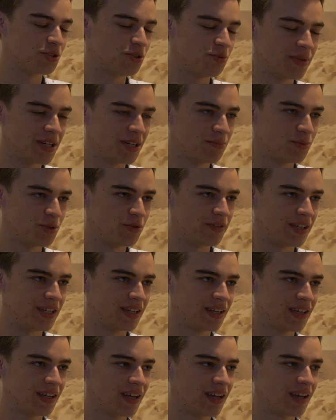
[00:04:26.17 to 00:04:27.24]
two minute movie.
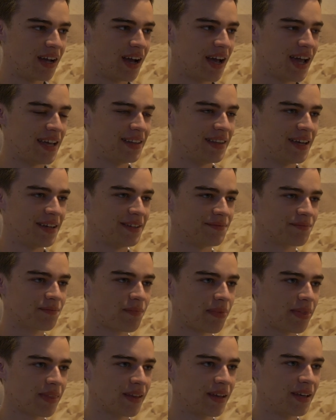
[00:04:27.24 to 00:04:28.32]
And then
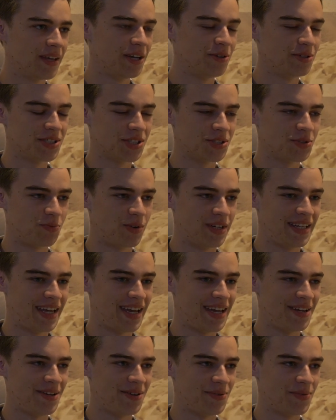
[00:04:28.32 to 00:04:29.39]
it was just one
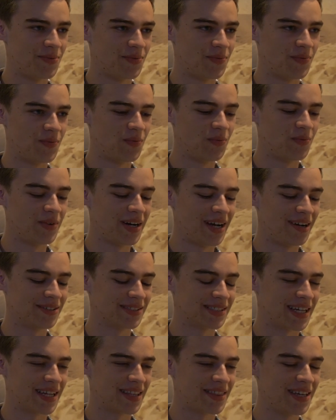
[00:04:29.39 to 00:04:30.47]
day when I
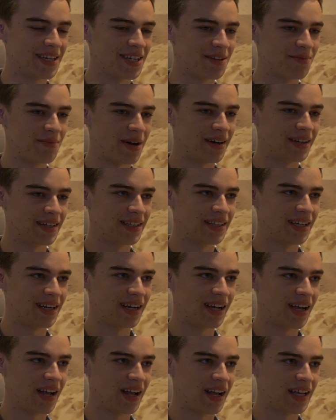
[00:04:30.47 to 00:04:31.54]
was like thinking about it and then
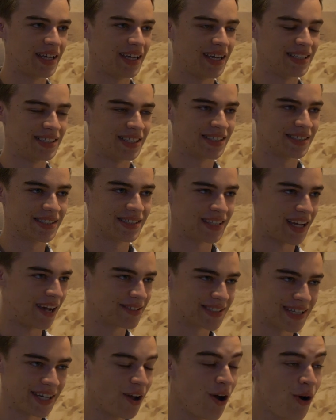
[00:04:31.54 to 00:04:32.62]
it just, I
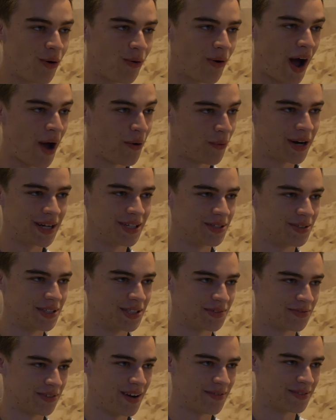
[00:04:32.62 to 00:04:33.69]
was like, oh, I want to do this
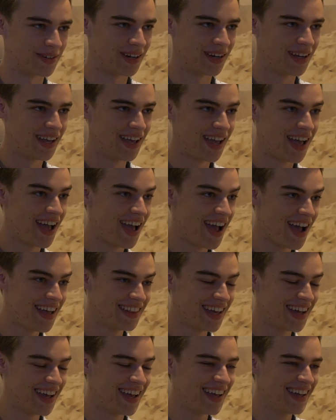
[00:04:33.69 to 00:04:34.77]
forever. And
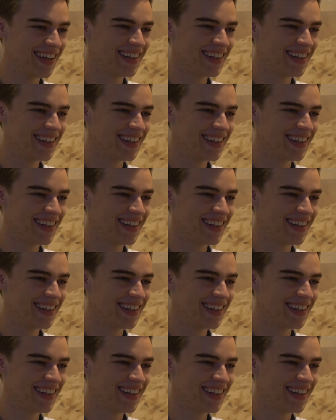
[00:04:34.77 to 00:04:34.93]
then,